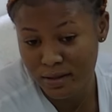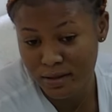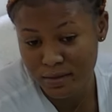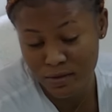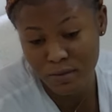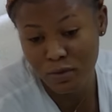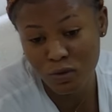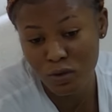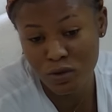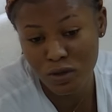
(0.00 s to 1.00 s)
Because I'm not
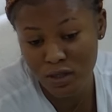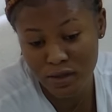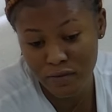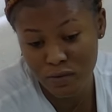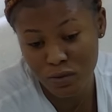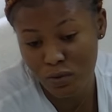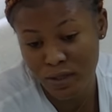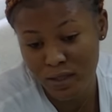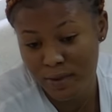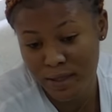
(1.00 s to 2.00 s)
going to leave you to
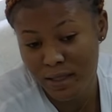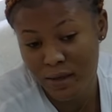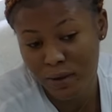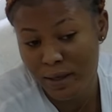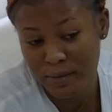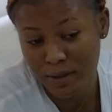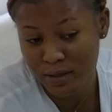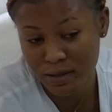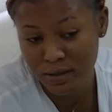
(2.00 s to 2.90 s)
anybody that will come in